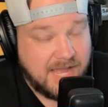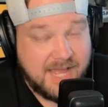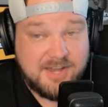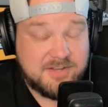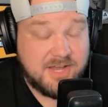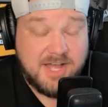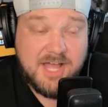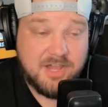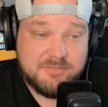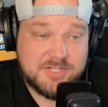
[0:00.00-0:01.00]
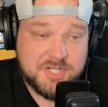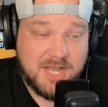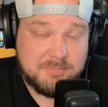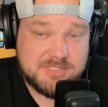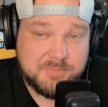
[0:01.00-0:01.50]
And a hell of a
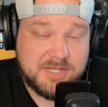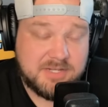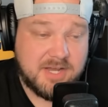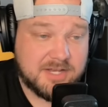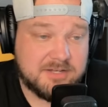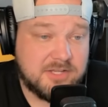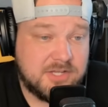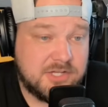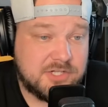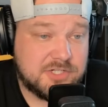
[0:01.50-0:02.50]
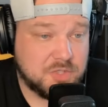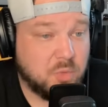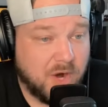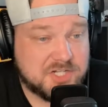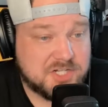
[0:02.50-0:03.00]
job has been done to
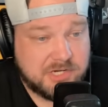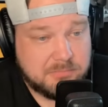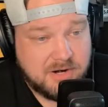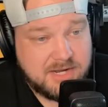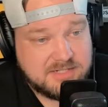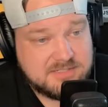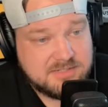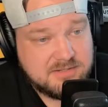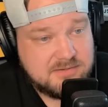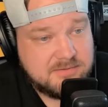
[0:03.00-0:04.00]
wash their brains